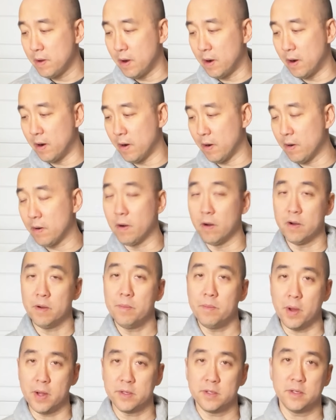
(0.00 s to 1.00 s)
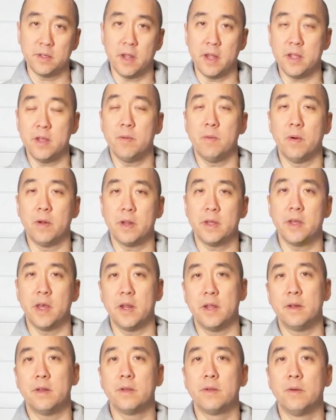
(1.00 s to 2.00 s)
are on a budget and you want to
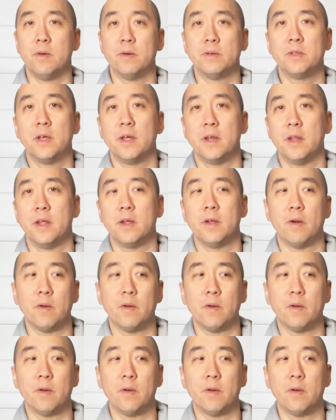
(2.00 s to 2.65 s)
get into goaltending,